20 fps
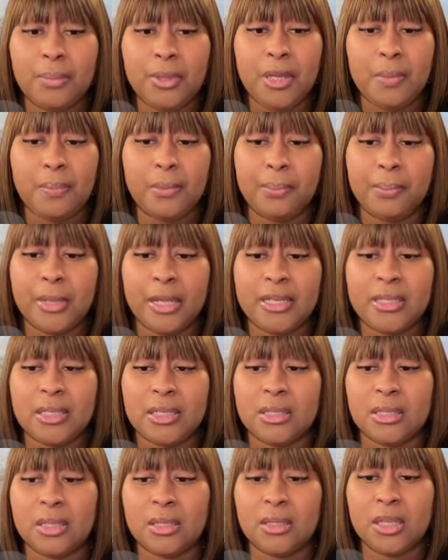people,
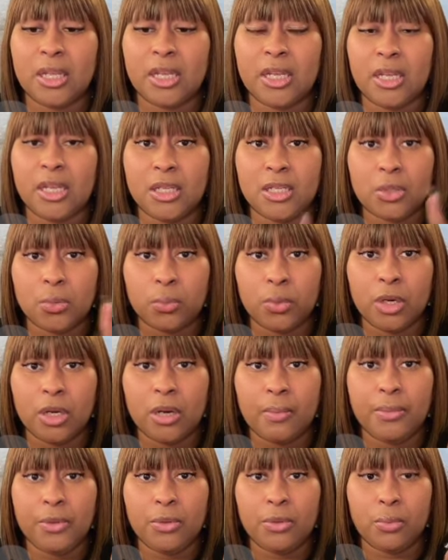places, and things
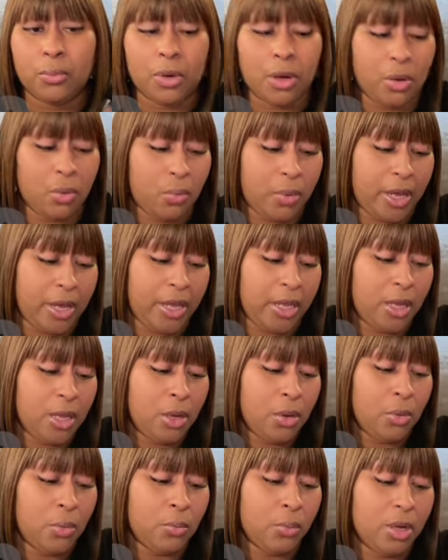rub you the wrong way.
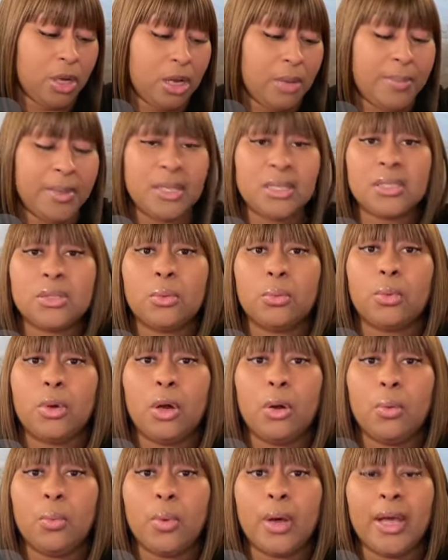Rub us the
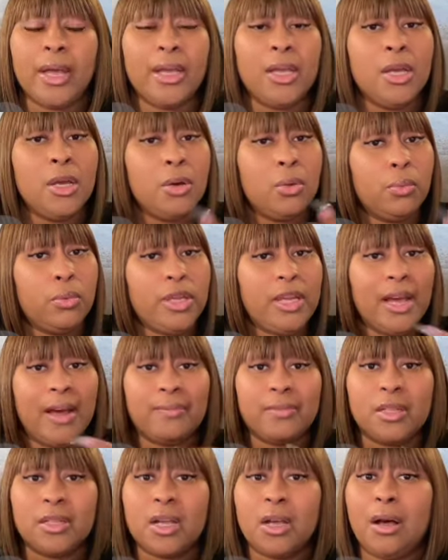wrong way. We
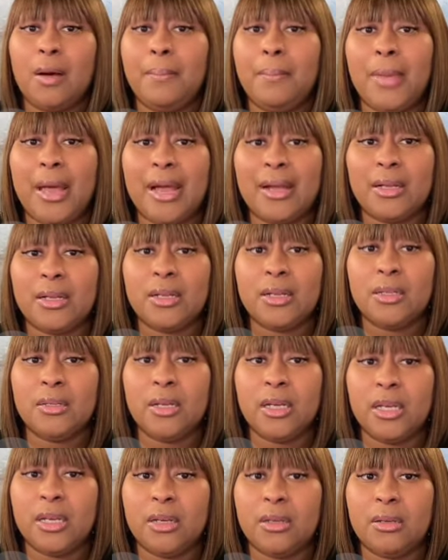have to come back
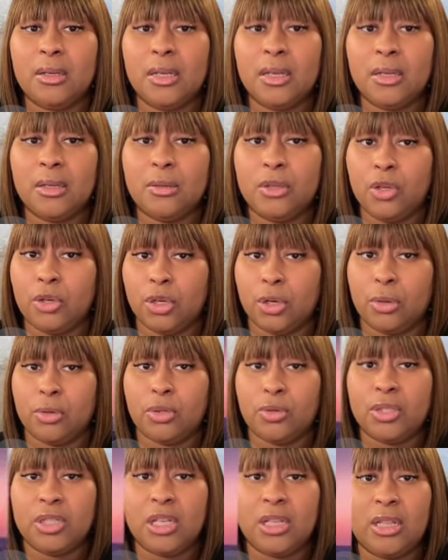and you know,
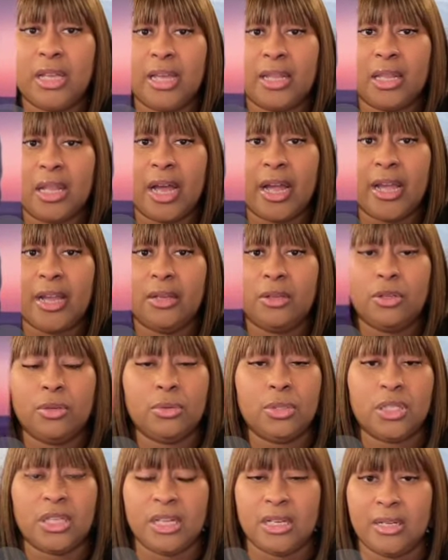you see that light.
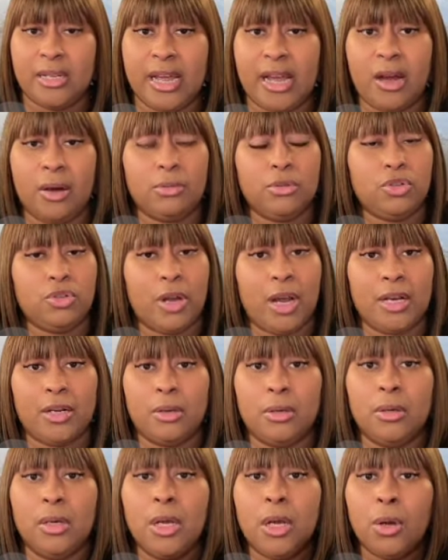You're sitting out trying
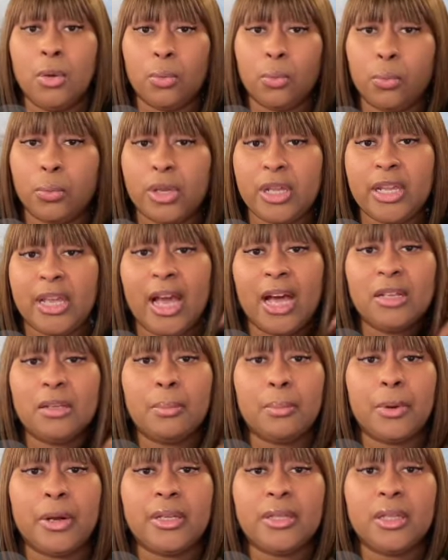to
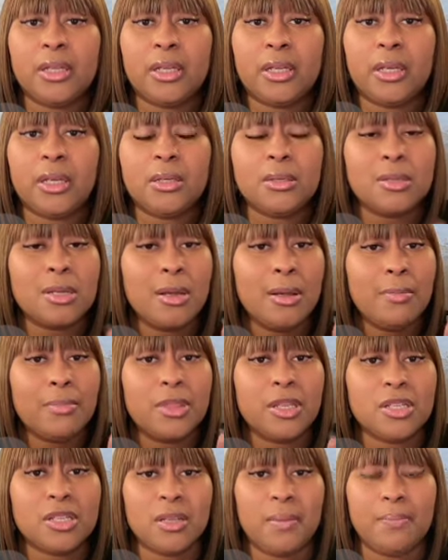recalibrate things.
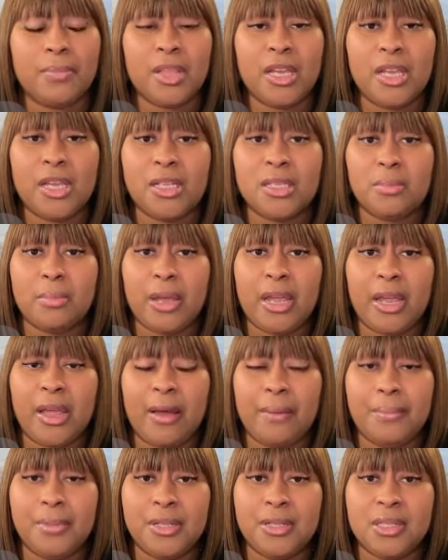Some things may
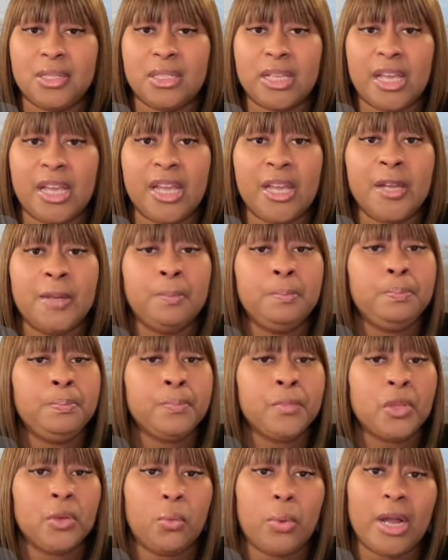have been said.
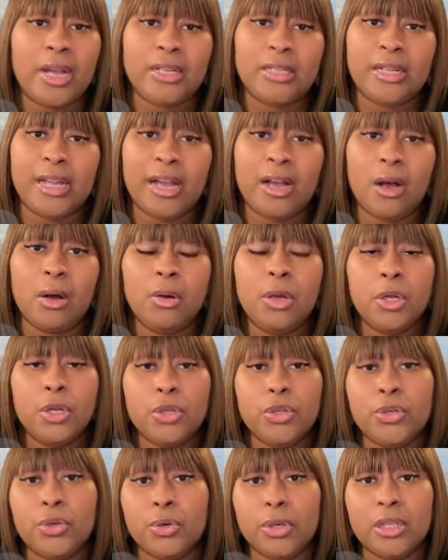Right now,
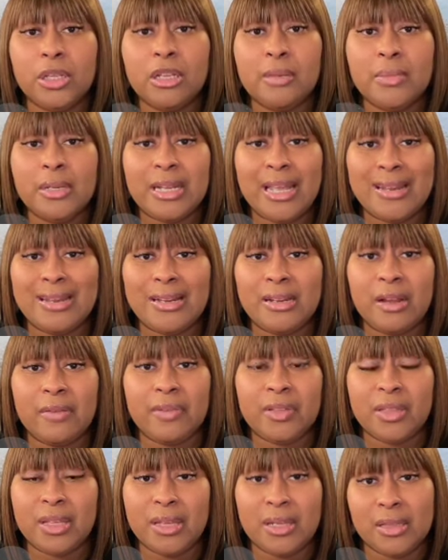you're eliminating
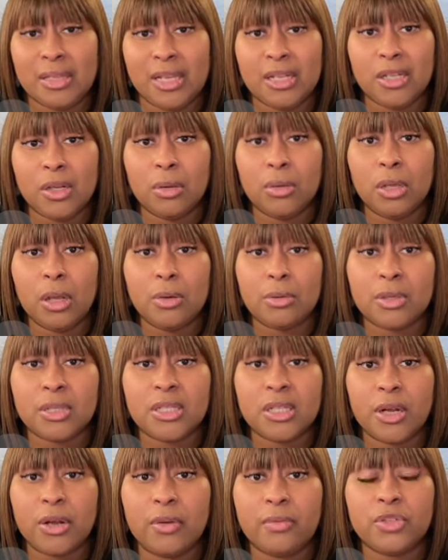everything that no longer
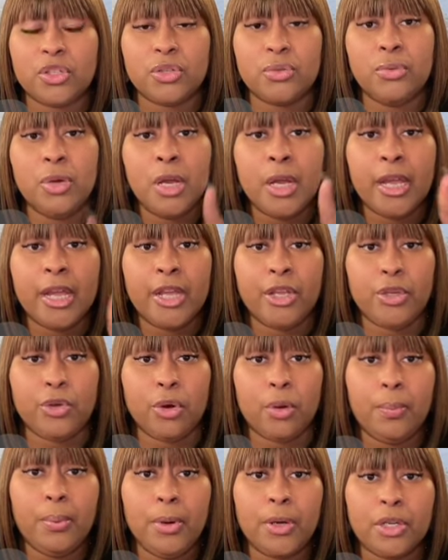serves you, and
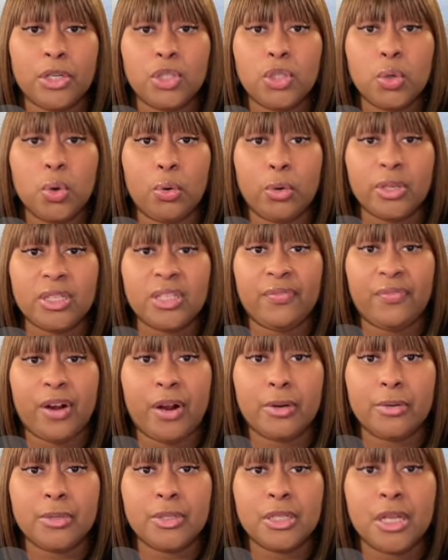you're putting Taurus
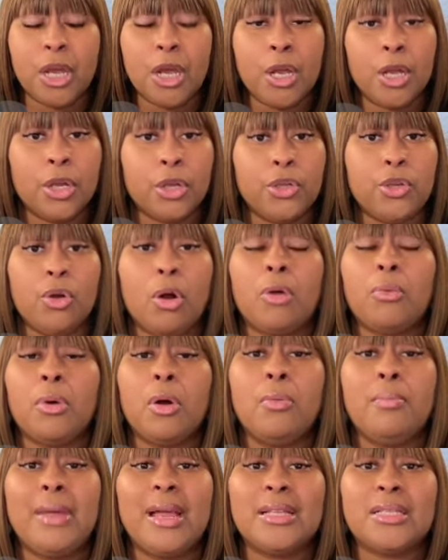first. Your
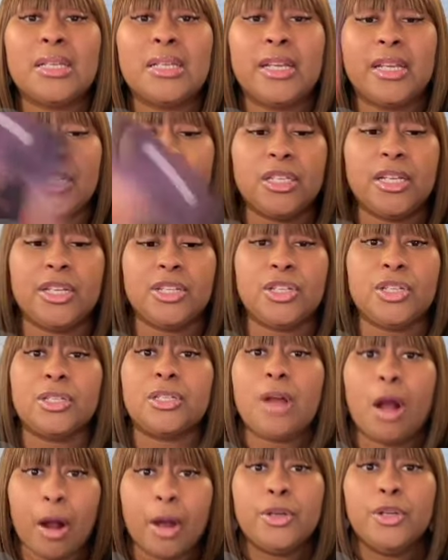romantic
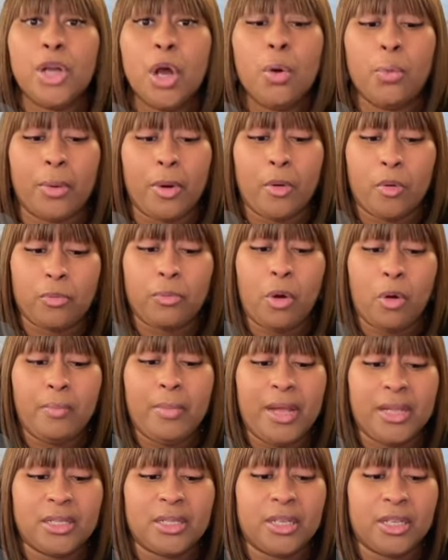intentions are no
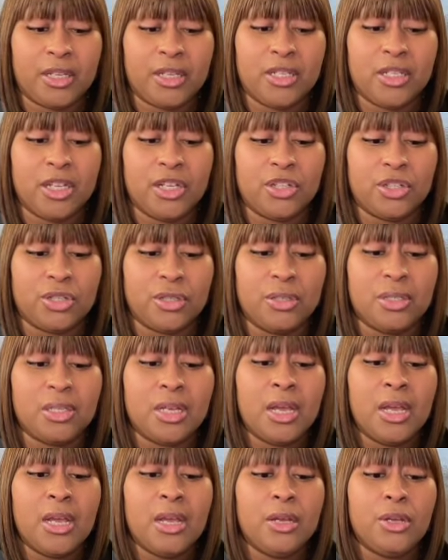romantic
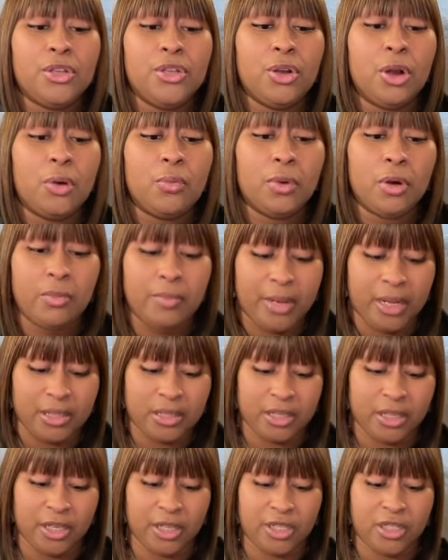intentions. Your
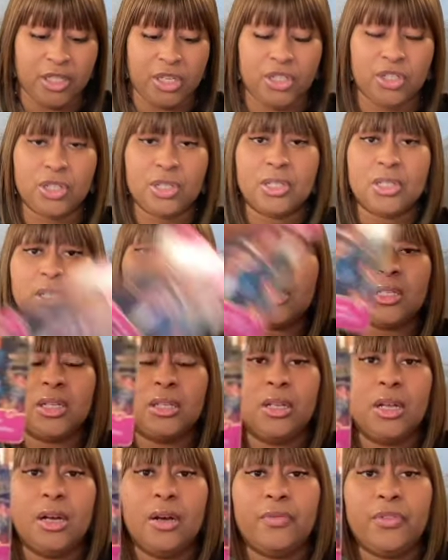romantic intentions is to
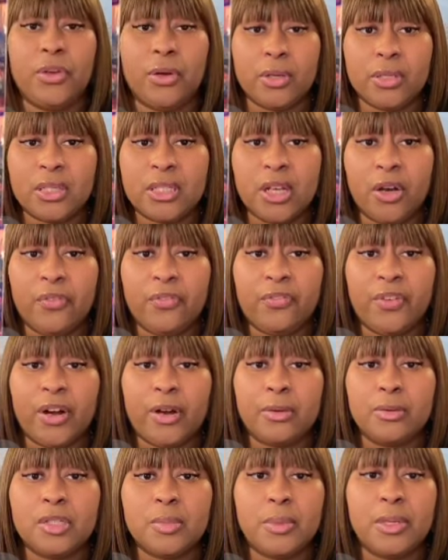love yourself
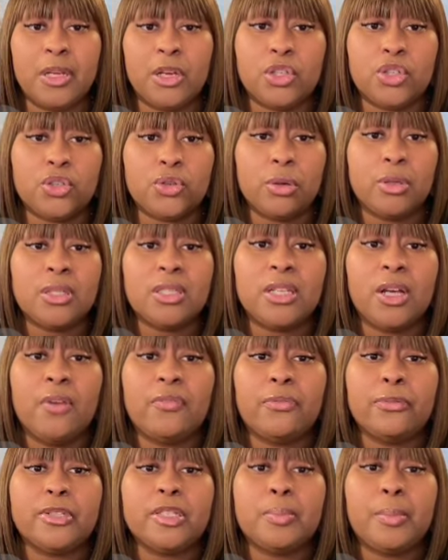first, because your
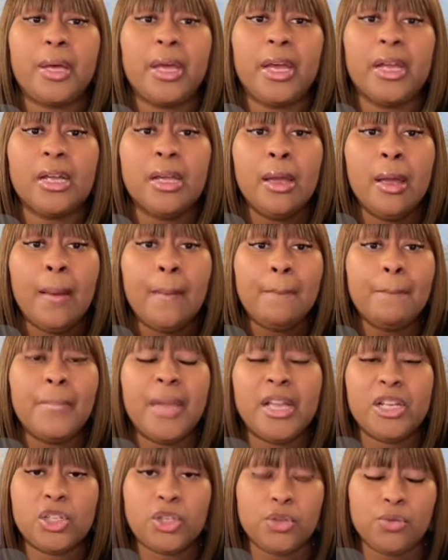self-respect
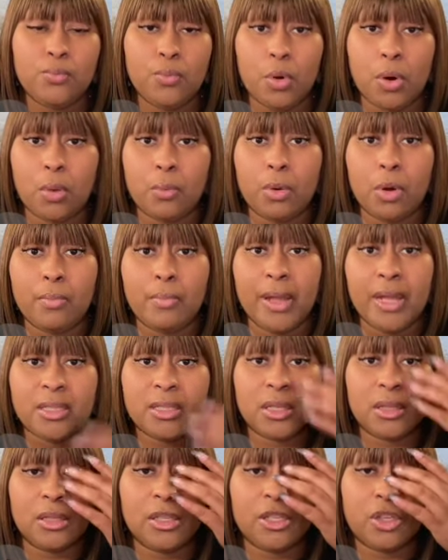makes you more
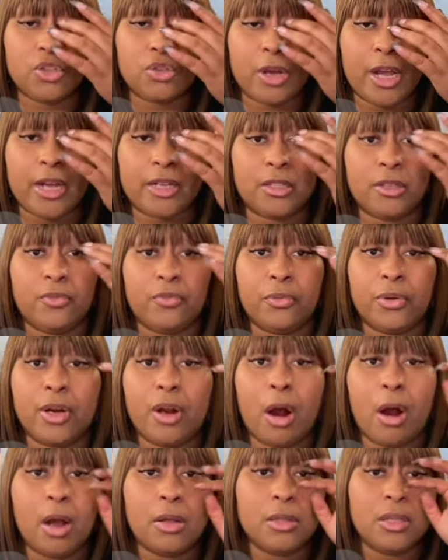romantically attractive,
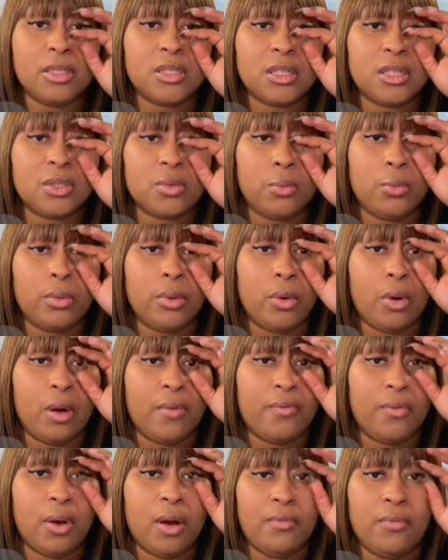regardless of
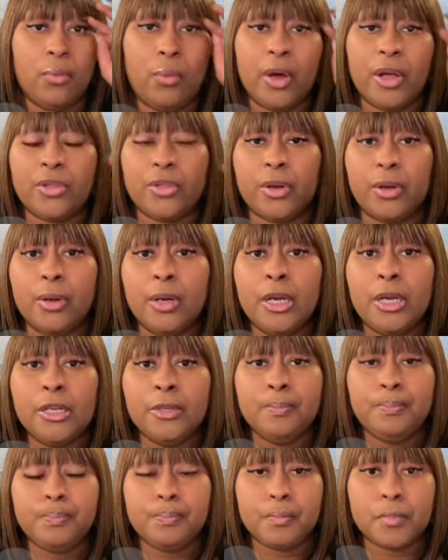whether
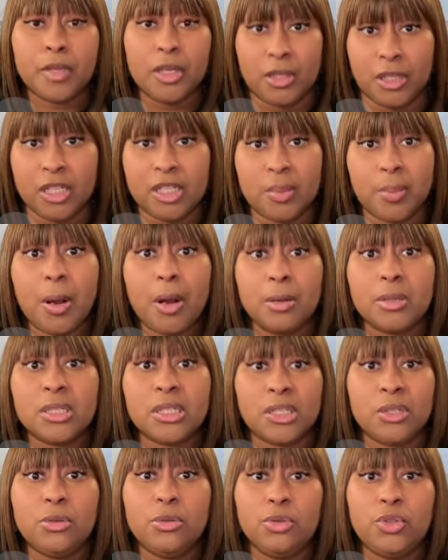this
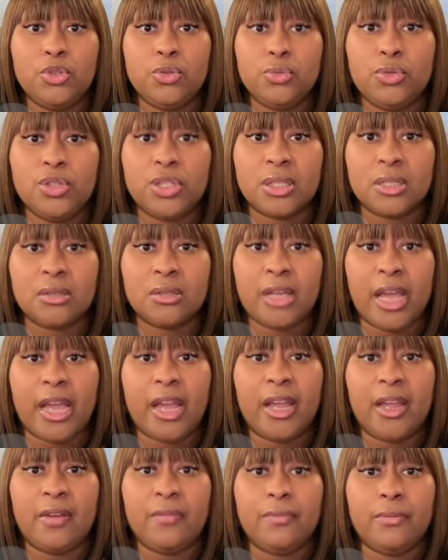person who you just
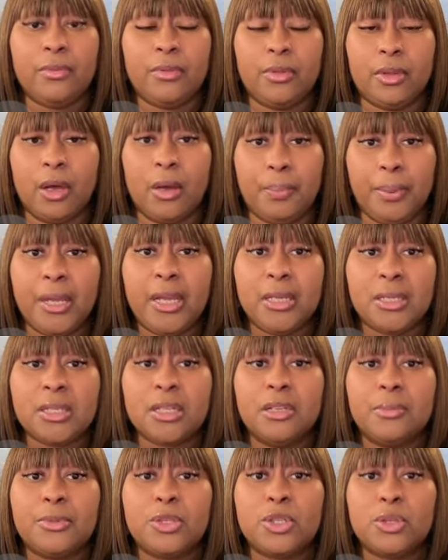gave a pink
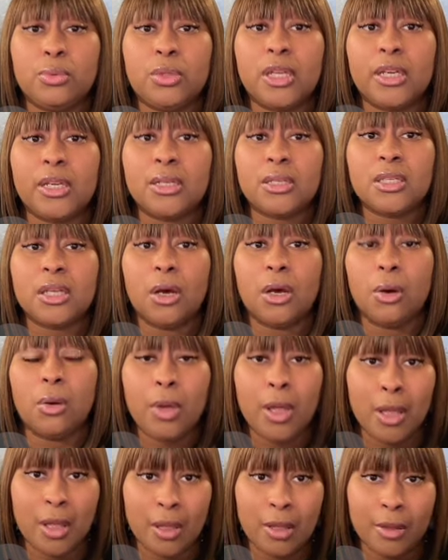slip to thinks
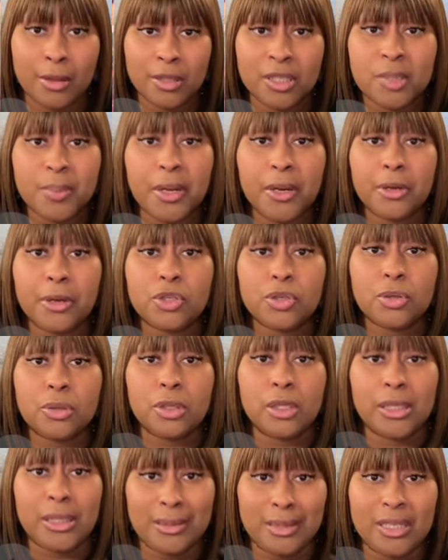so.
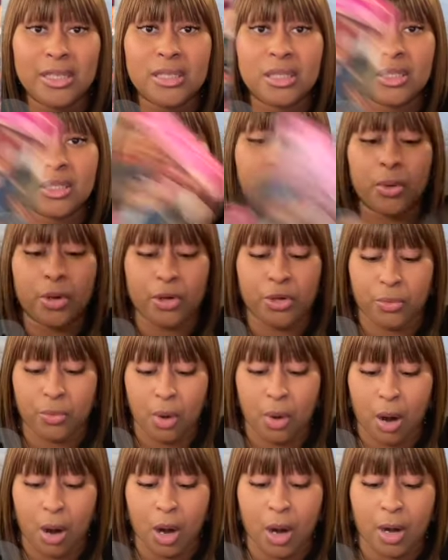Spiritually, this is where
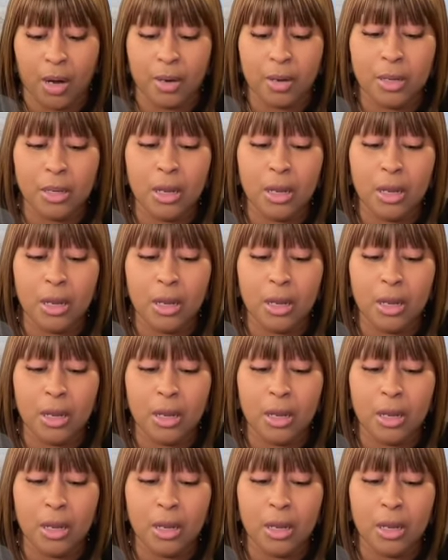you are.